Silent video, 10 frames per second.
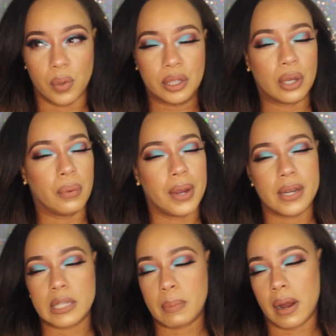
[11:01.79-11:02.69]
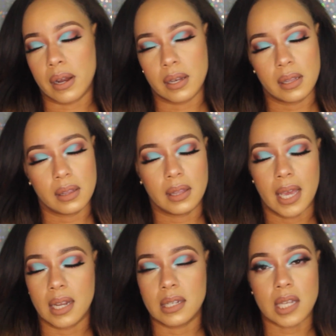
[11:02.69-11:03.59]
with the greatest part
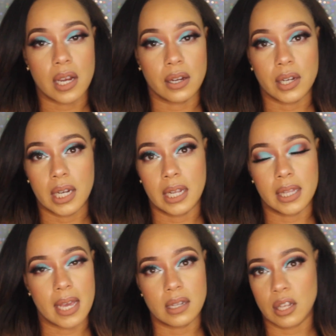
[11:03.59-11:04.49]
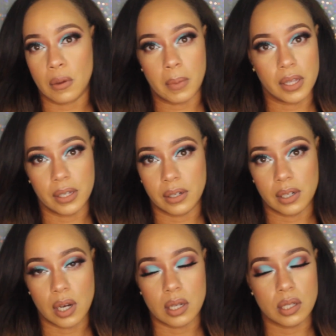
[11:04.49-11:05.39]
that is her, and that is her mother.
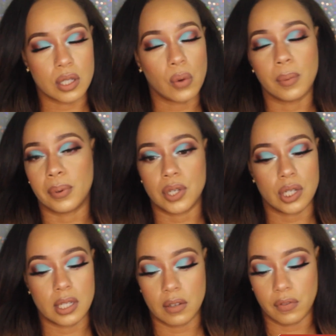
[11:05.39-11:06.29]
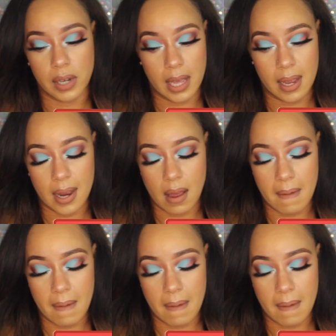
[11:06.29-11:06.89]
So appreciative for that.